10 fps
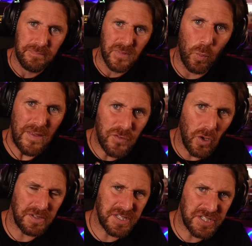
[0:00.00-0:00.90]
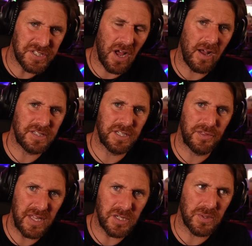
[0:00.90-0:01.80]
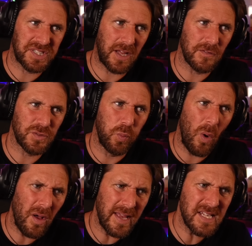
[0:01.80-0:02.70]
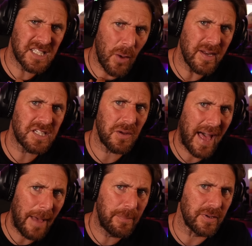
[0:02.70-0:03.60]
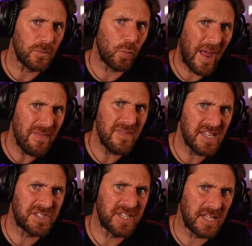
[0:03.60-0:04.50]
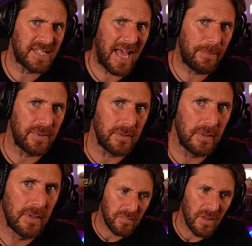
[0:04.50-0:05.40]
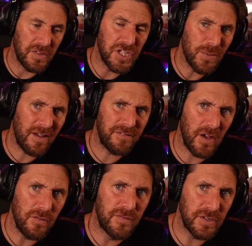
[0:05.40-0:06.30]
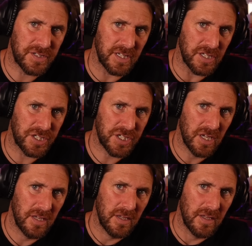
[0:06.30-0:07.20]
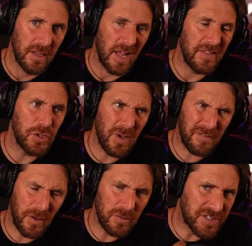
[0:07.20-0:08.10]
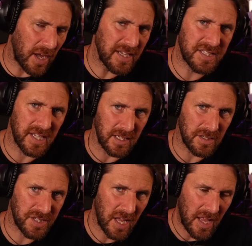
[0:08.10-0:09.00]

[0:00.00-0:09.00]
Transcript: we've got to start to think to ourselves what is going to happen when this does happen? The UFO footage and the UFO sightings,